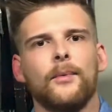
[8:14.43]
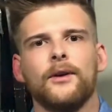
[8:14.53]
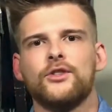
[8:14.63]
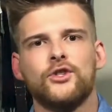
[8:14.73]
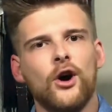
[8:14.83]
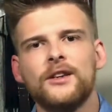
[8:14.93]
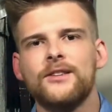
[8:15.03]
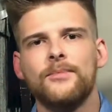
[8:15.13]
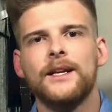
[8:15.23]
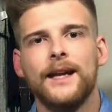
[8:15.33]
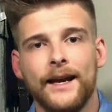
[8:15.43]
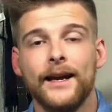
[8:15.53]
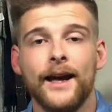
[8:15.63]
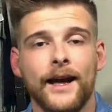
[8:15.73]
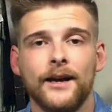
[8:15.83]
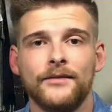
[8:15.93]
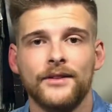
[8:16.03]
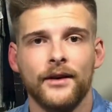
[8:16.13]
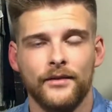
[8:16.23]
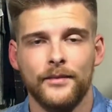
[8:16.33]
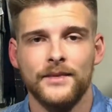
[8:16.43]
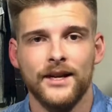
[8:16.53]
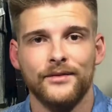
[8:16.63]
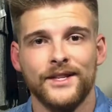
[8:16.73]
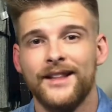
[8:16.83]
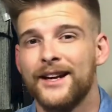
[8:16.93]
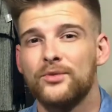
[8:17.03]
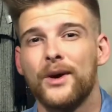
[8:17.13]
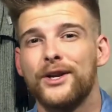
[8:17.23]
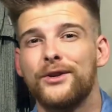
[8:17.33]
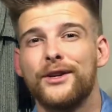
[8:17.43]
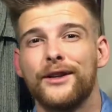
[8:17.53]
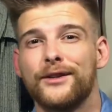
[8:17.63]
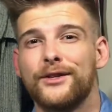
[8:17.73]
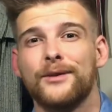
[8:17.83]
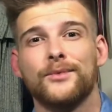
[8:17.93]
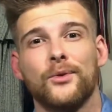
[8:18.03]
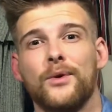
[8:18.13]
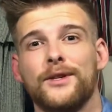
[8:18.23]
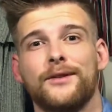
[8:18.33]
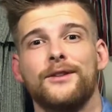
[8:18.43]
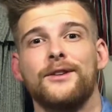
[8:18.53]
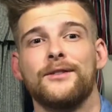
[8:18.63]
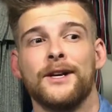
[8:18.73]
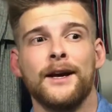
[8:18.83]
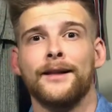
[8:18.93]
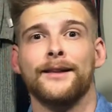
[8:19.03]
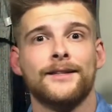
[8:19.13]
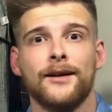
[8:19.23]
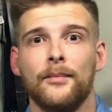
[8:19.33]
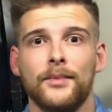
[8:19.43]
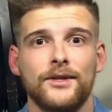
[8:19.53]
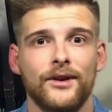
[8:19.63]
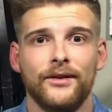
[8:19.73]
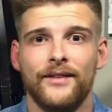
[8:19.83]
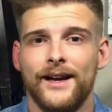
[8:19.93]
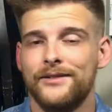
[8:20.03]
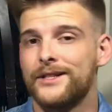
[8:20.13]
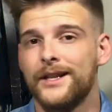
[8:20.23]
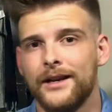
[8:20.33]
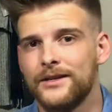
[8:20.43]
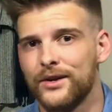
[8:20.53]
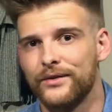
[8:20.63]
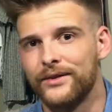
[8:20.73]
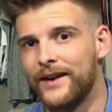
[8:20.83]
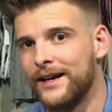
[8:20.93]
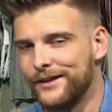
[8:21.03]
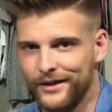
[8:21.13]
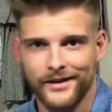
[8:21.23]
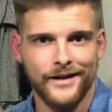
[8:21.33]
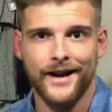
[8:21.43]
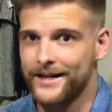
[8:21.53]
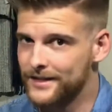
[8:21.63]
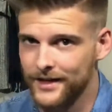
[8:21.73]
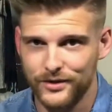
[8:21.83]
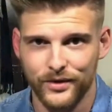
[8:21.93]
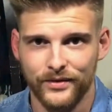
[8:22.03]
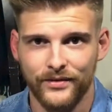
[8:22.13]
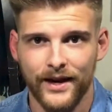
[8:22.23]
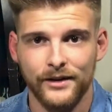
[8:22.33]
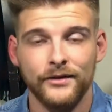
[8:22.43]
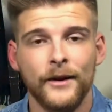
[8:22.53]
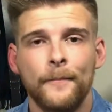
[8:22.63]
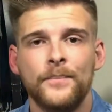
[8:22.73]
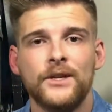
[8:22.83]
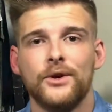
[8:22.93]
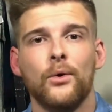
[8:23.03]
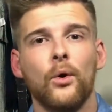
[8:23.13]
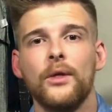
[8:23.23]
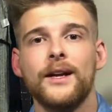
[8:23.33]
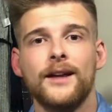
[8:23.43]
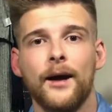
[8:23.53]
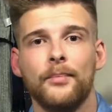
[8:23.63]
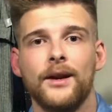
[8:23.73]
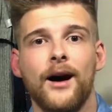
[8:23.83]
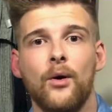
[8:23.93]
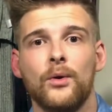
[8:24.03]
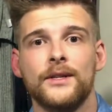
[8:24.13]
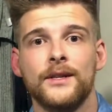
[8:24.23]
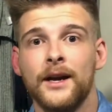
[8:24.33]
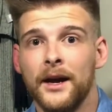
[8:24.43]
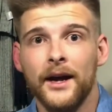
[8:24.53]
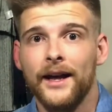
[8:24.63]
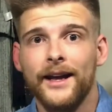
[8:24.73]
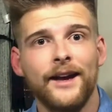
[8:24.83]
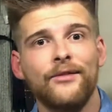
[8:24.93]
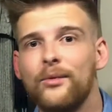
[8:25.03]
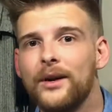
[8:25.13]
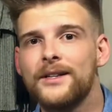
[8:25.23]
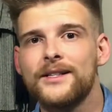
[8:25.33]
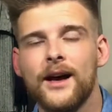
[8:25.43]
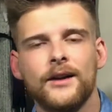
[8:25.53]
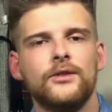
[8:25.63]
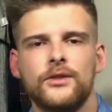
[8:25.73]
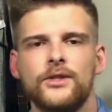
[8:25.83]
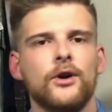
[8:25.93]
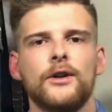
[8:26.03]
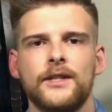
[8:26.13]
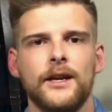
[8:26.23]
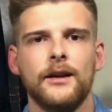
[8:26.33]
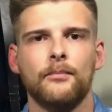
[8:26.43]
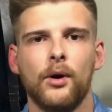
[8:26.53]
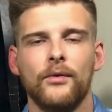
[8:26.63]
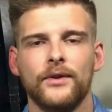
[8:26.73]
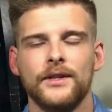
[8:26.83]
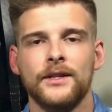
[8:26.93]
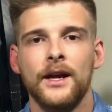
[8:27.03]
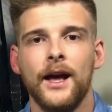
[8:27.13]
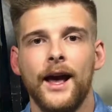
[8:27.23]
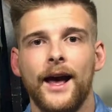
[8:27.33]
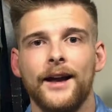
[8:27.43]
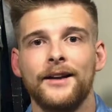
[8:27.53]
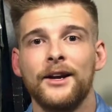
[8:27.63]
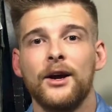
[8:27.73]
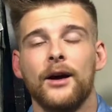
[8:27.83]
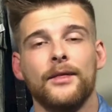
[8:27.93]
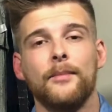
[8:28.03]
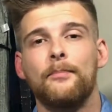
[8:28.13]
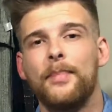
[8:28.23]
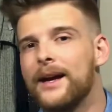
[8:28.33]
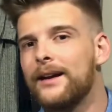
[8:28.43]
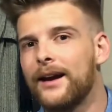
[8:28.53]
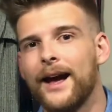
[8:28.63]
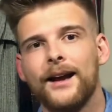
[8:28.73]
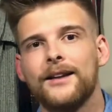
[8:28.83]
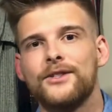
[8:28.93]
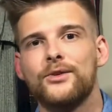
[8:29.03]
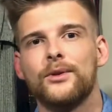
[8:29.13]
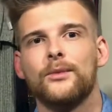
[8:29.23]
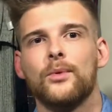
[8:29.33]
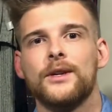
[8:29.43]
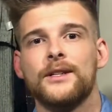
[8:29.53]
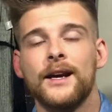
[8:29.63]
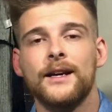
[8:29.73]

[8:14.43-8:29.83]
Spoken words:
stocks have been getting ahead of themselves, and that's why you hear the terms always on the news. This company is overvalued, tech is overvalued, the Nasdaq's overvalued. So all that happened now was everyone decided to start taking profits, and the big catalyst to it was